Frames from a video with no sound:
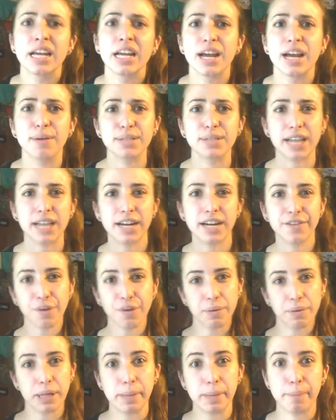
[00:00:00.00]
It was kind of a
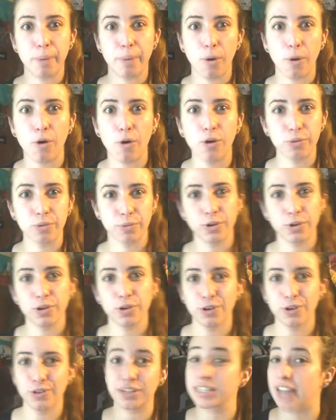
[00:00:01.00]
really bold
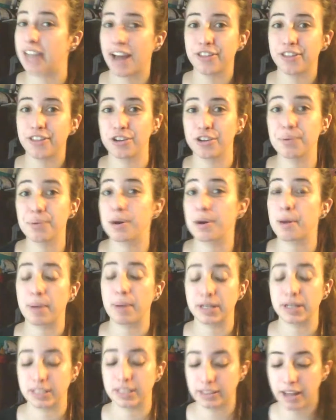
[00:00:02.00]
move. Either you were
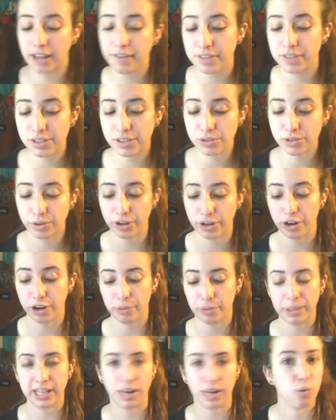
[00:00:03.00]
about to love this story or
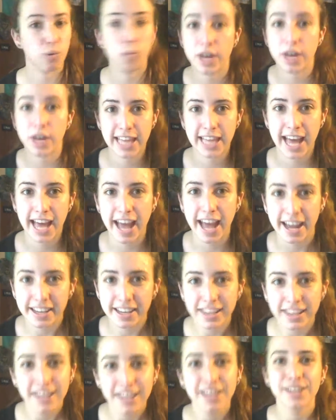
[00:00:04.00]
be like, what the heck?
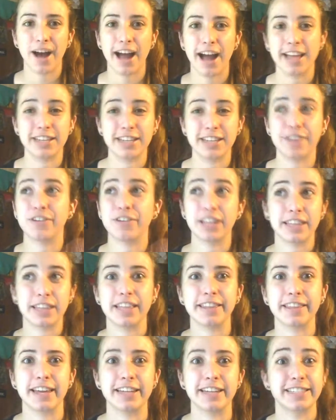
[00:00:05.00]
I definitely
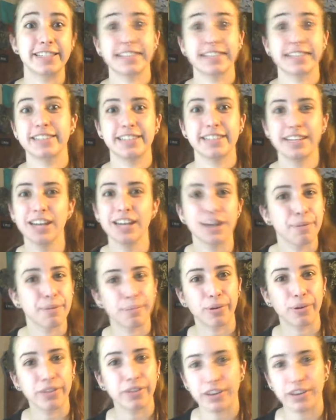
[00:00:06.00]
think that it succeeded in
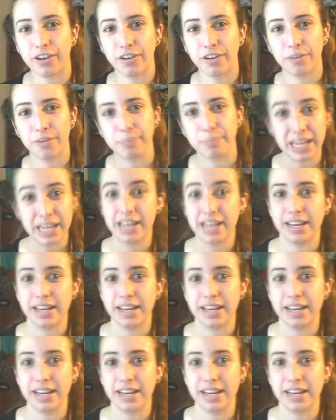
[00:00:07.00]
pulling me